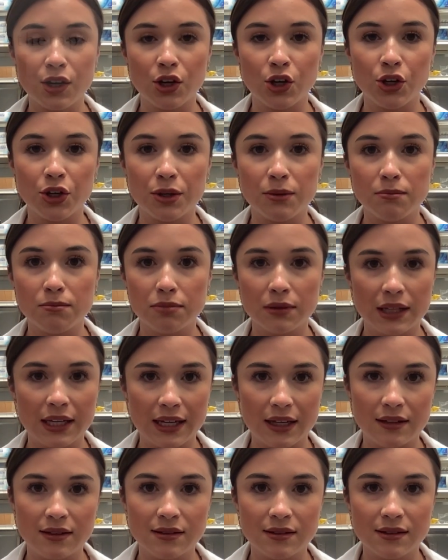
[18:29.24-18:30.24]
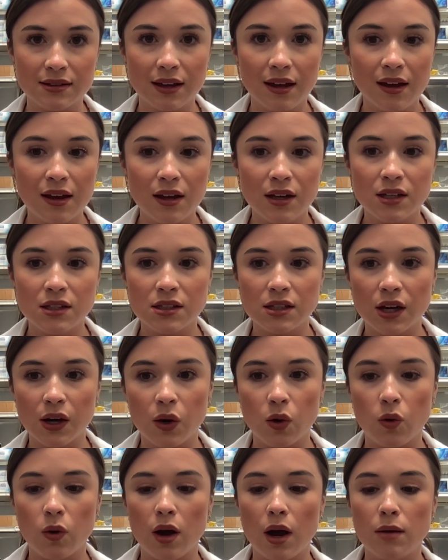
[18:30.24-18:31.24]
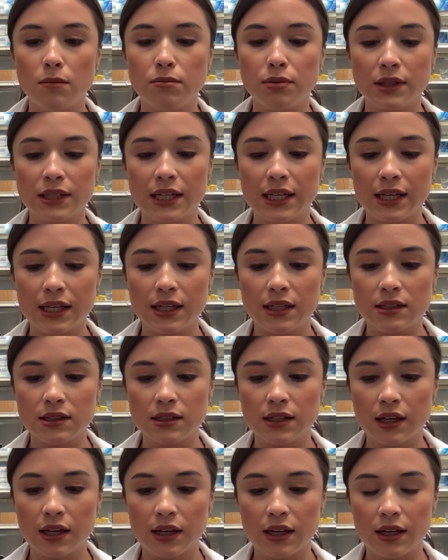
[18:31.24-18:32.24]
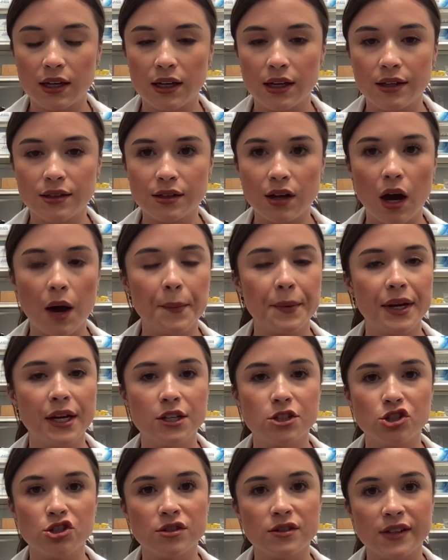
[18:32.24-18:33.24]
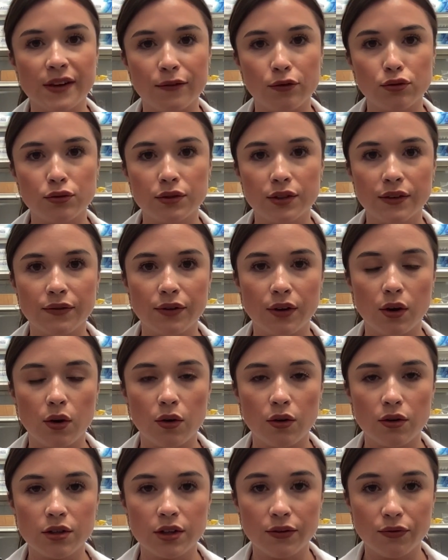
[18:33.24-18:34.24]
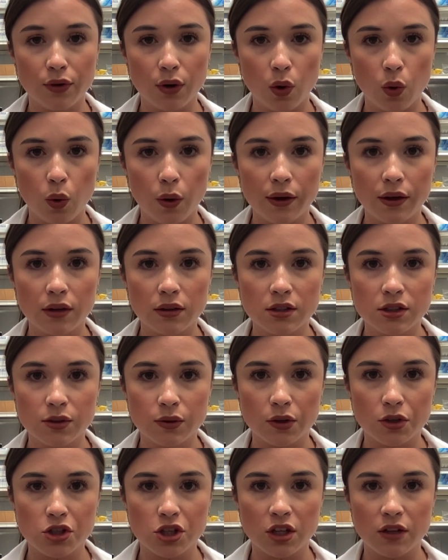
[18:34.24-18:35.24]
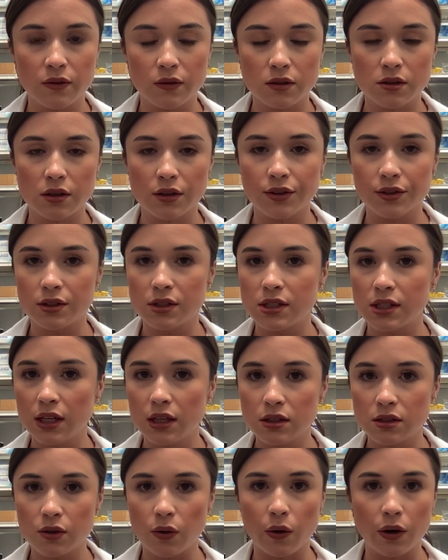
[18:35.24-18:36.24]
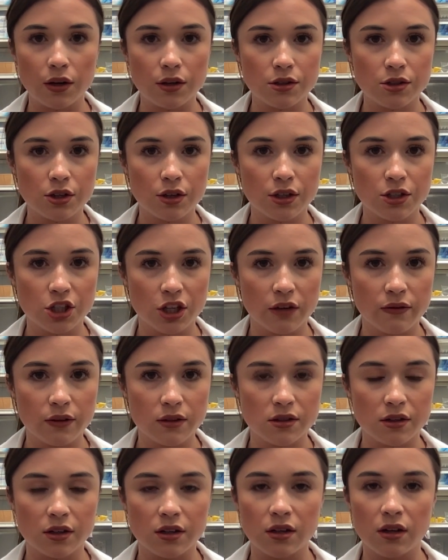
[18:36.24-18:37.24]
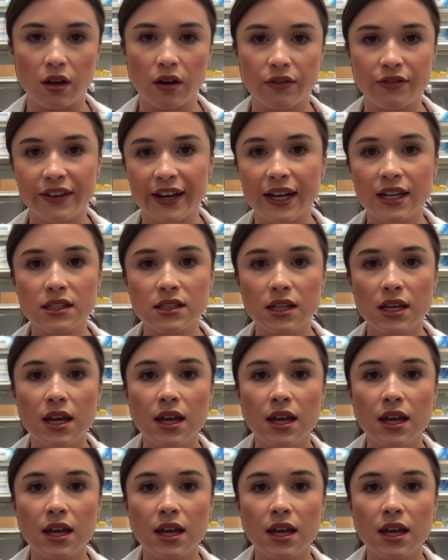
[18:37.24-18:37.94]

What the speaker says: good blends. So a blend is a combination of several different oils to achieve a certain scent or achieve a certain effect.